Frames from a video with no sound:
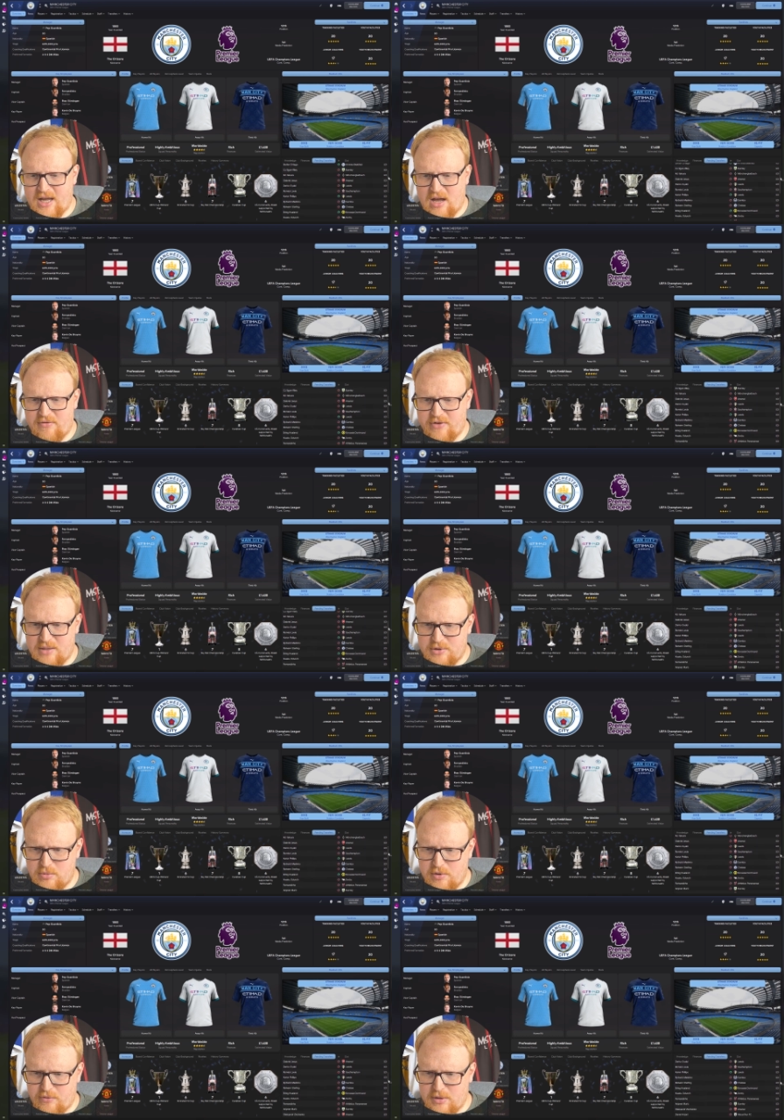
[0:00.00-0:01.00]
Calvin Phillips
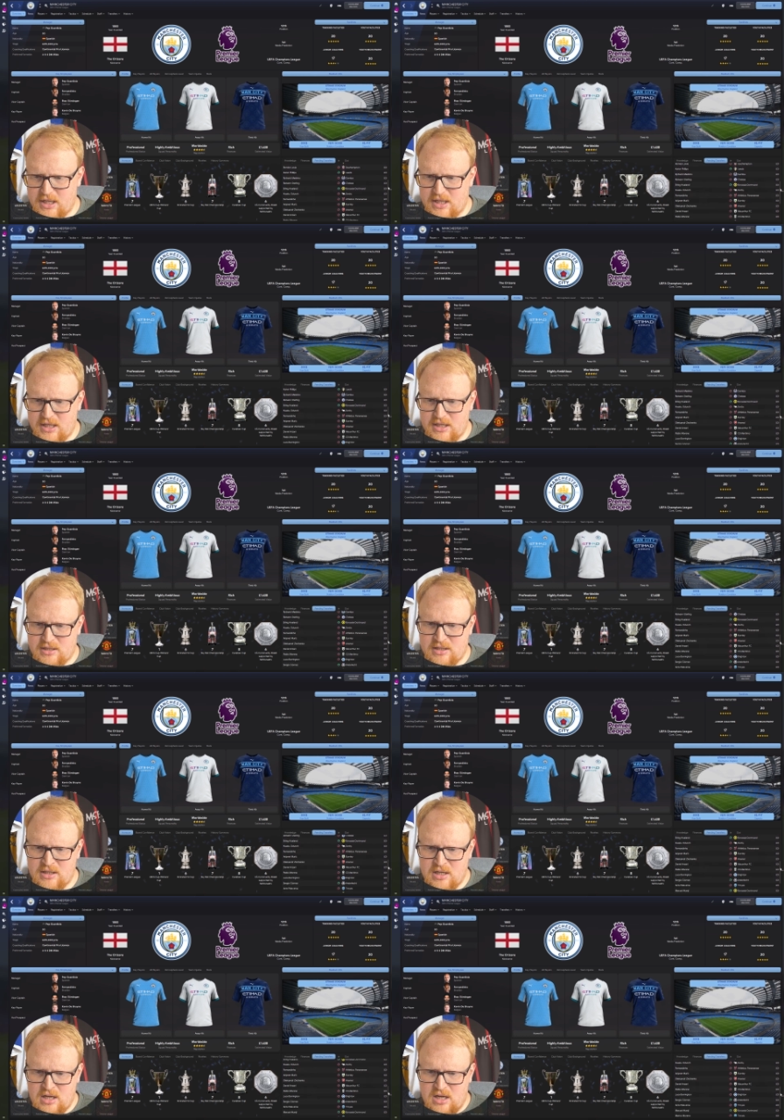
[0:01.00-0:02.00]
coming from Leeds,
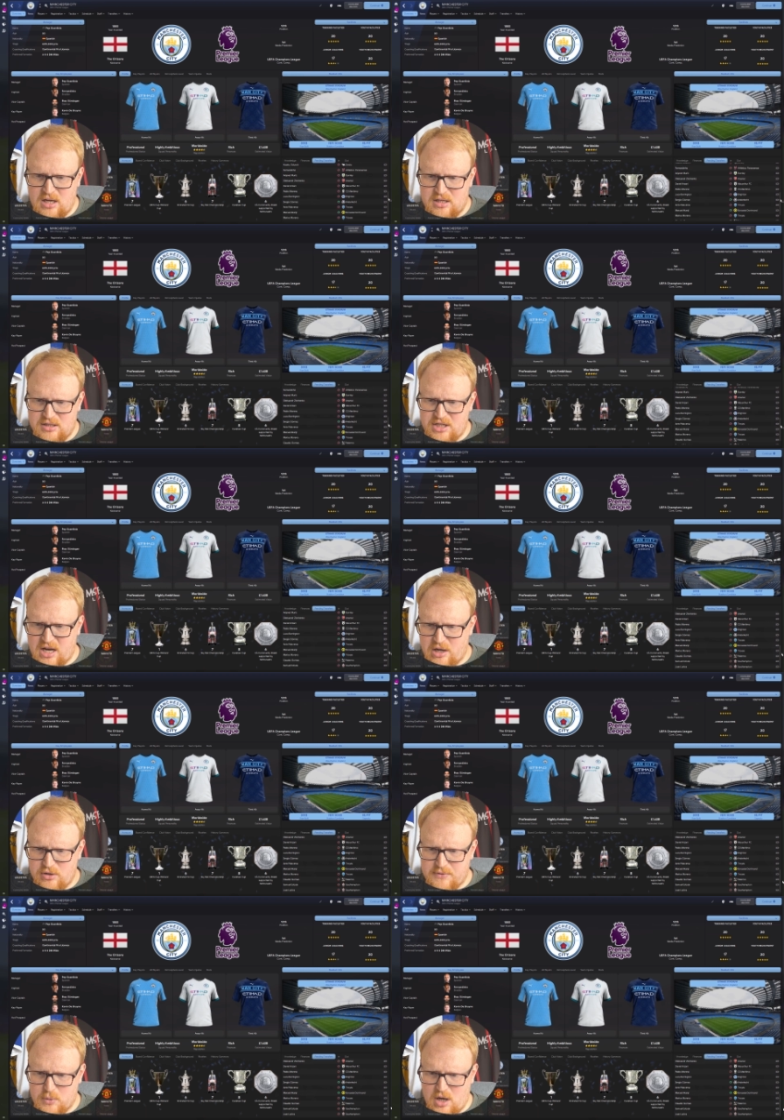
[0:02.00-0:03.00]
uh, Zinchenko's
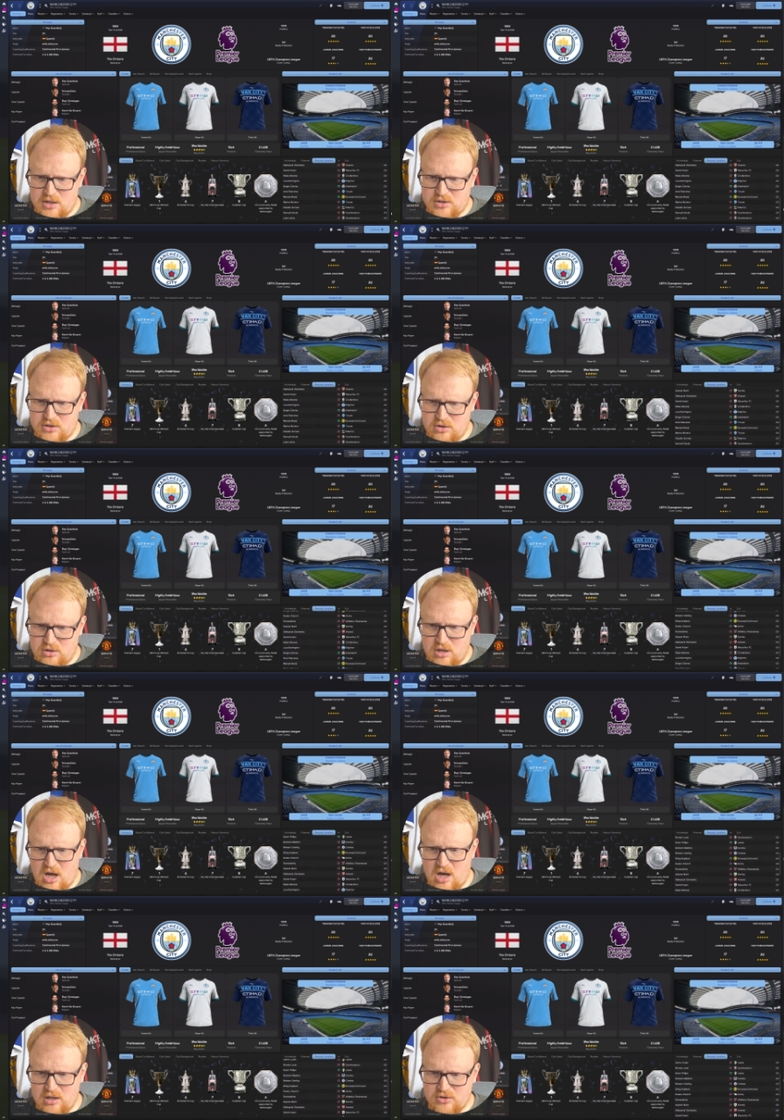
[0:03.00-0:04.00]
off to Arsenal,
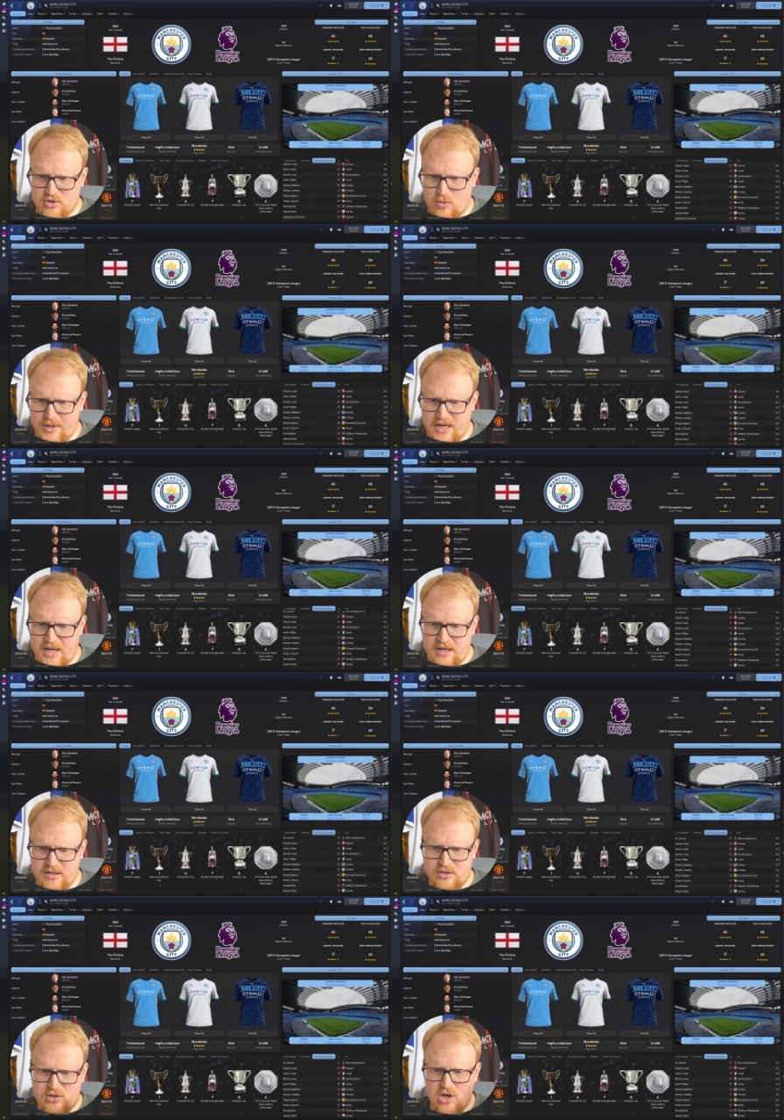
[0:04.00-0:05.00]
Haaland's coming
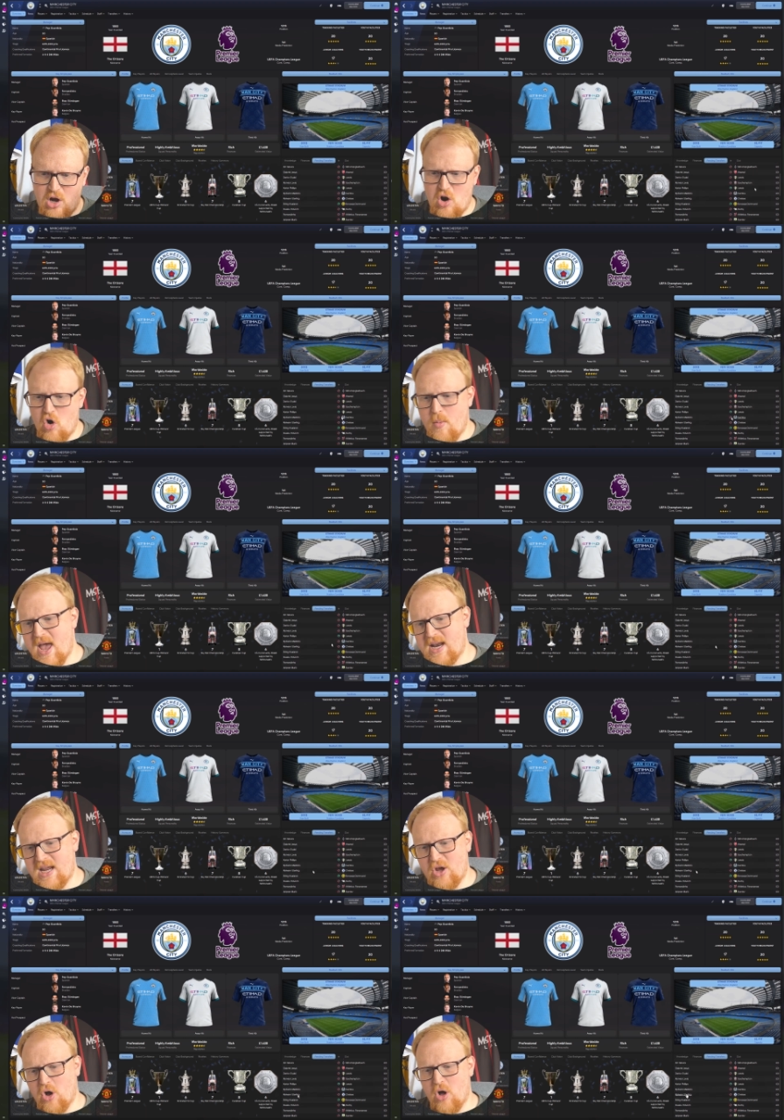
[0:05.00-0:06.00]
in, so
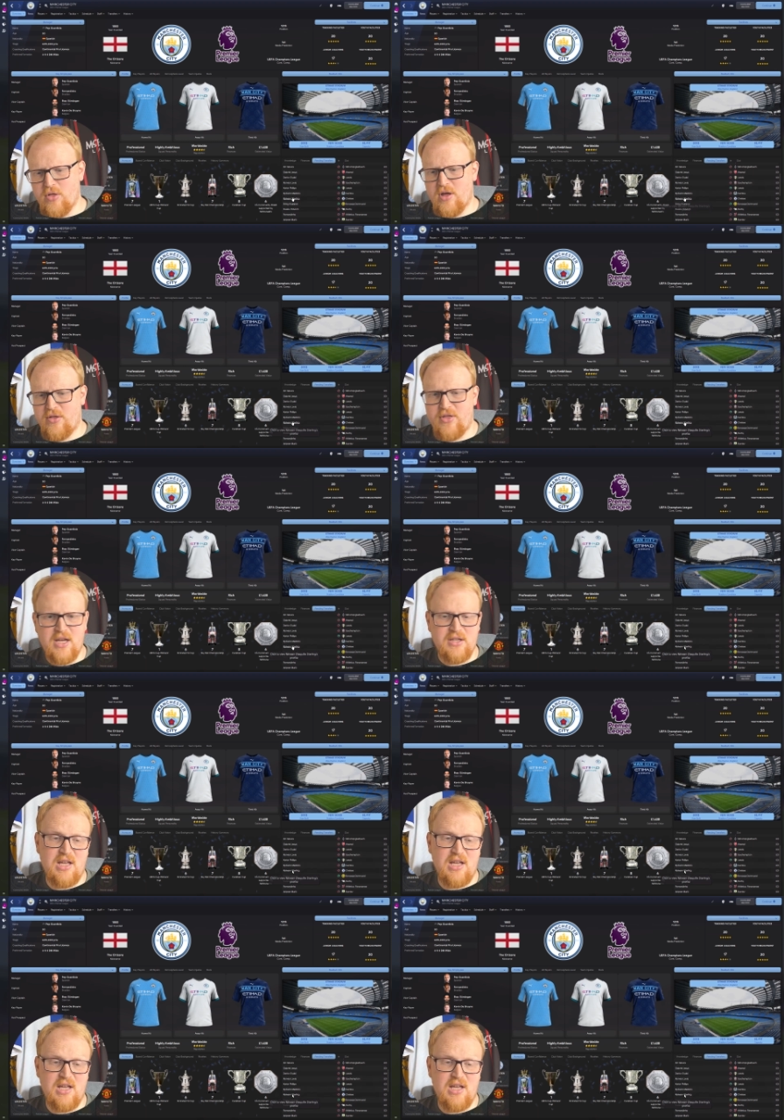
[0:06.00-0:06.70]
many other things.